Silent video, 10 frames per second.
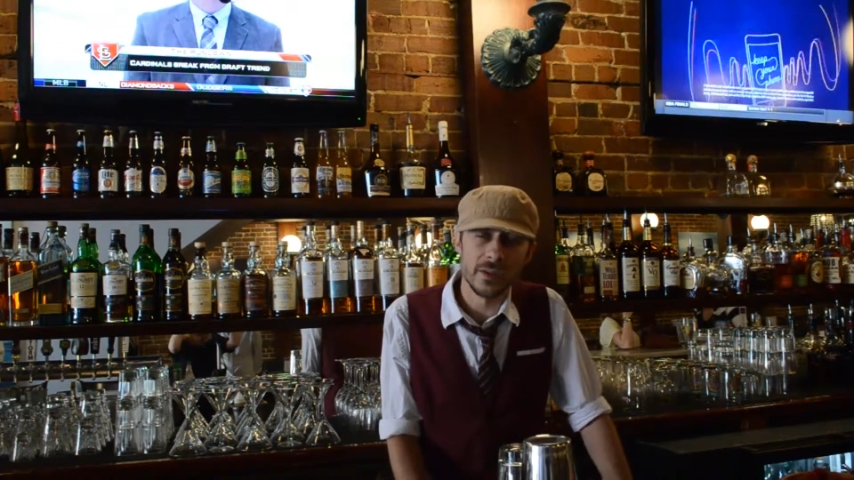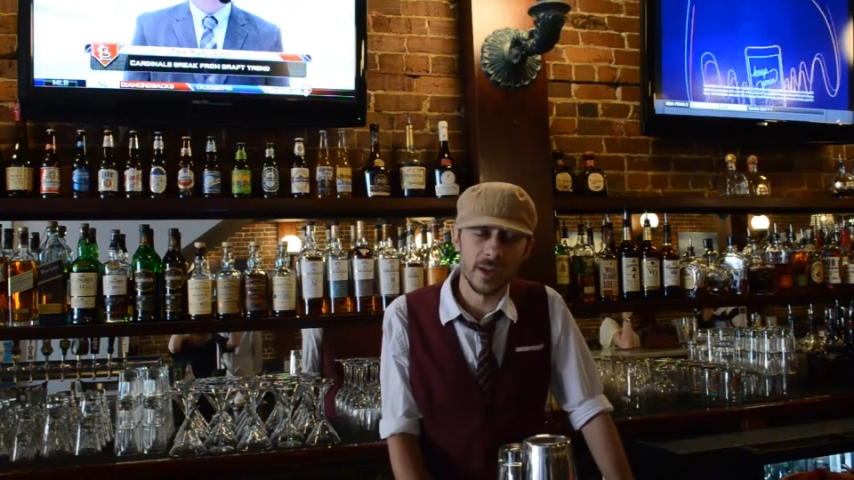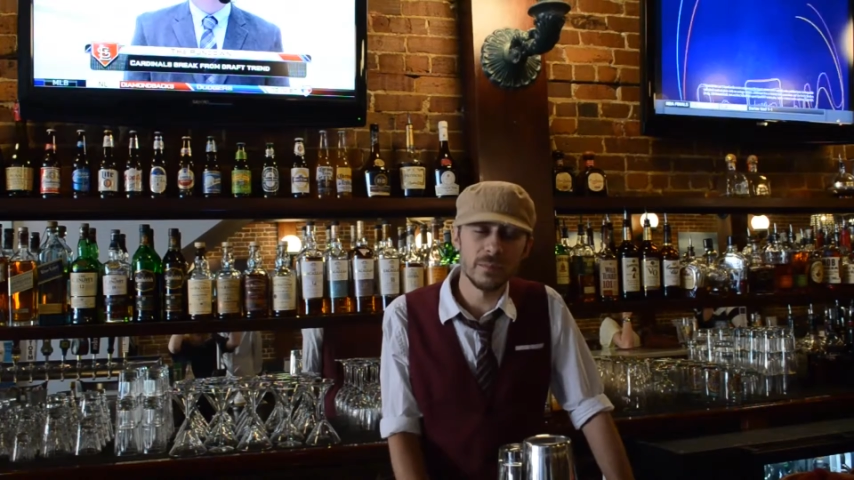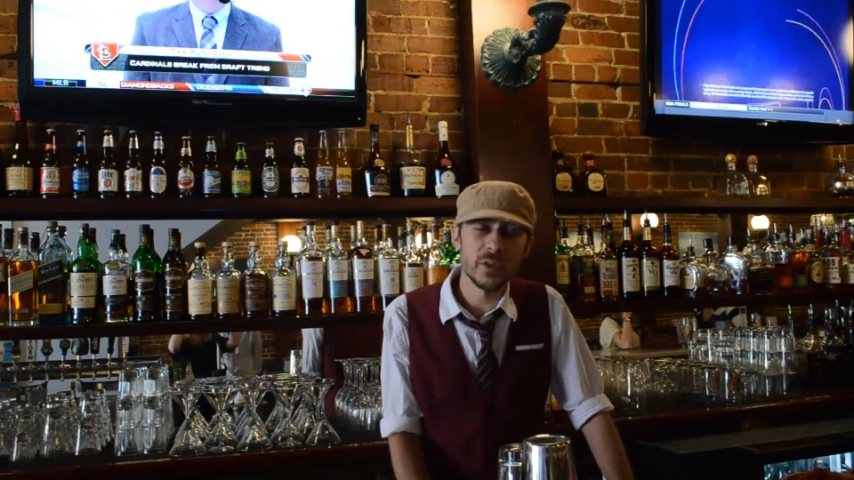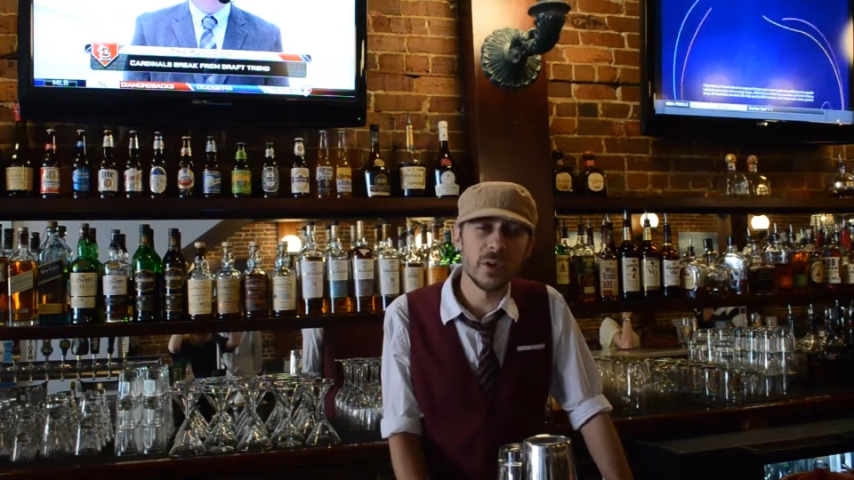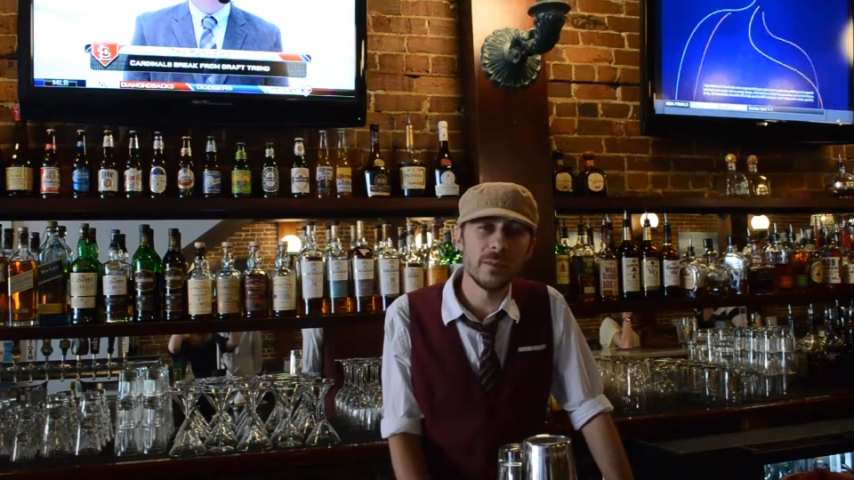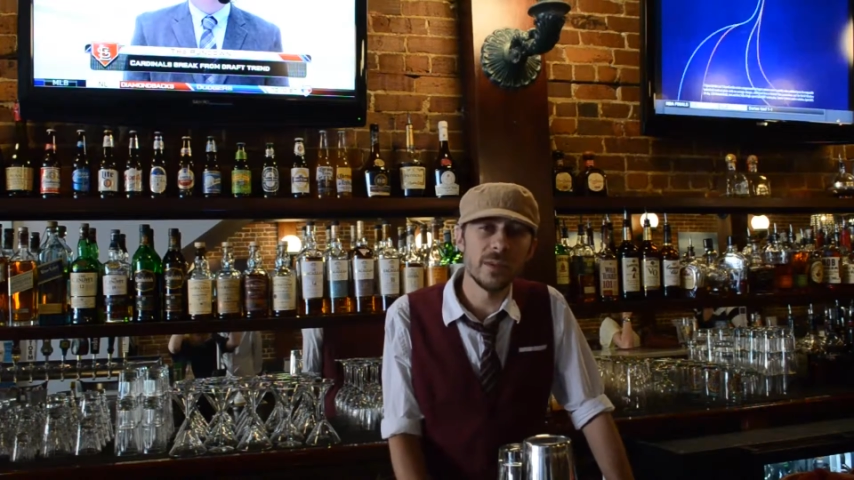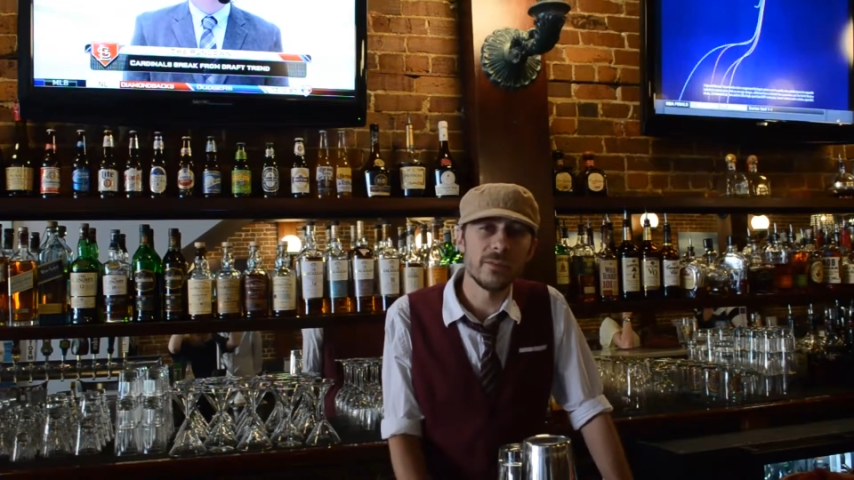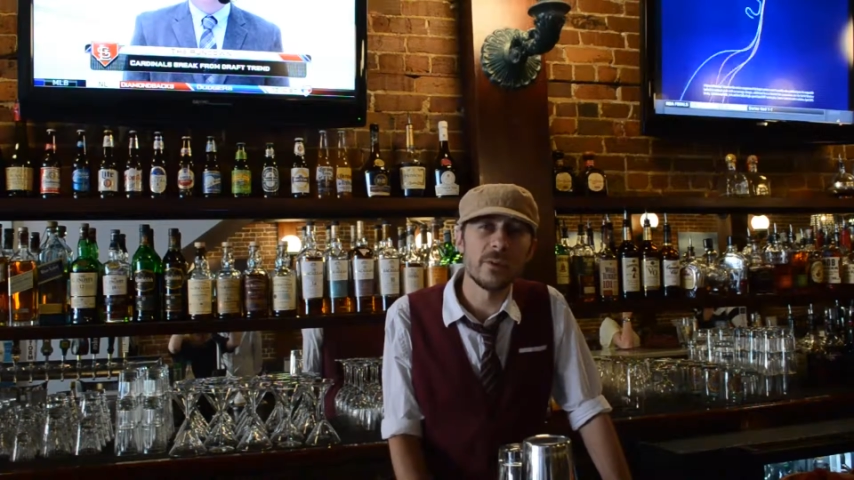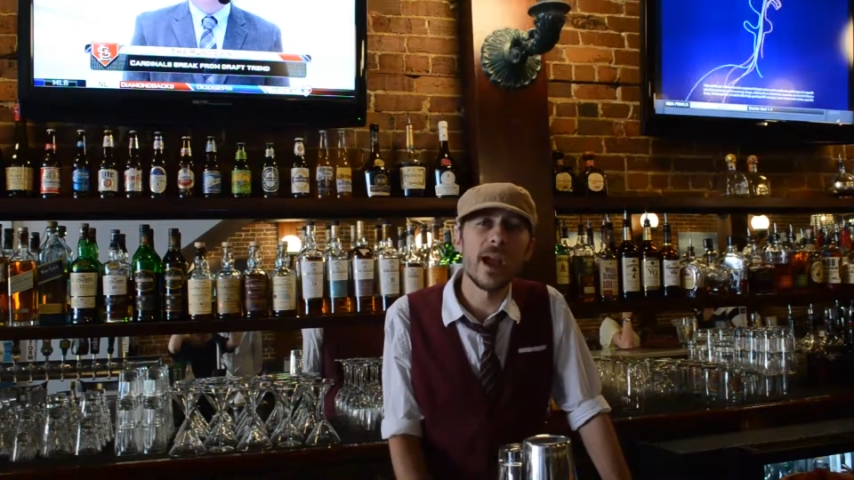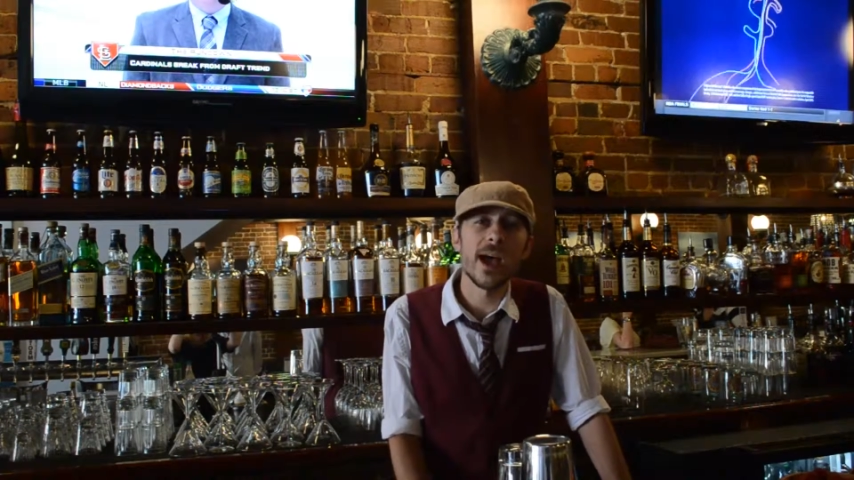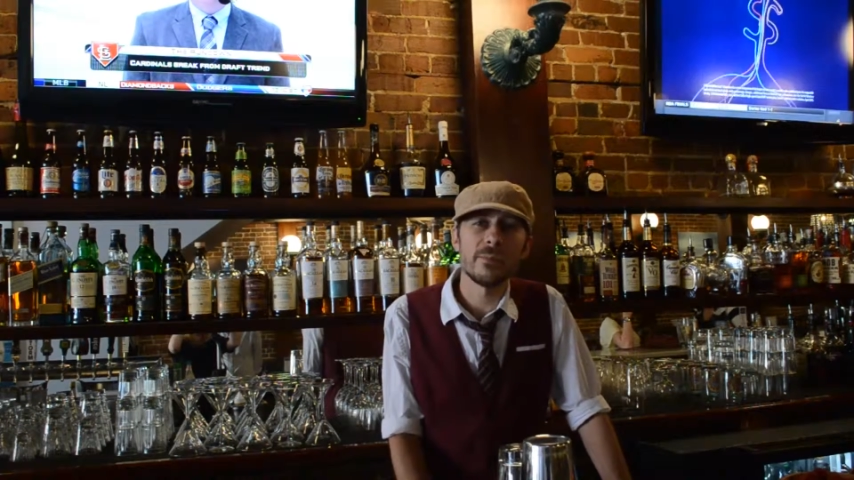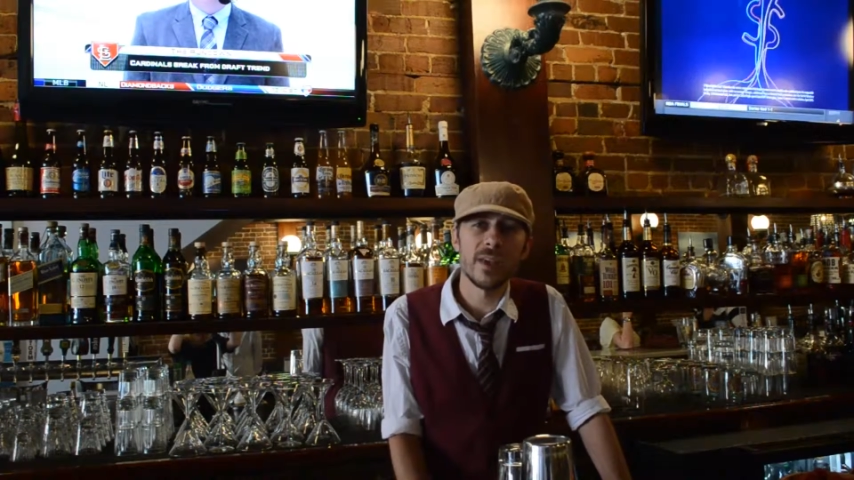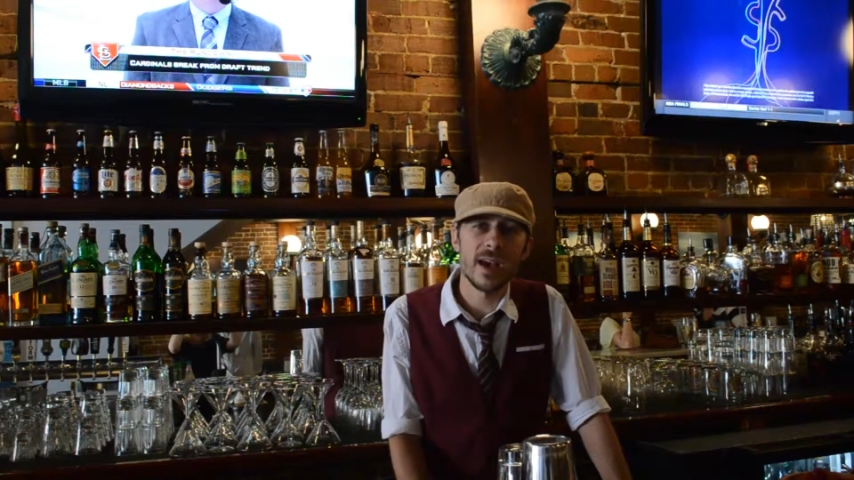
So come join me for happy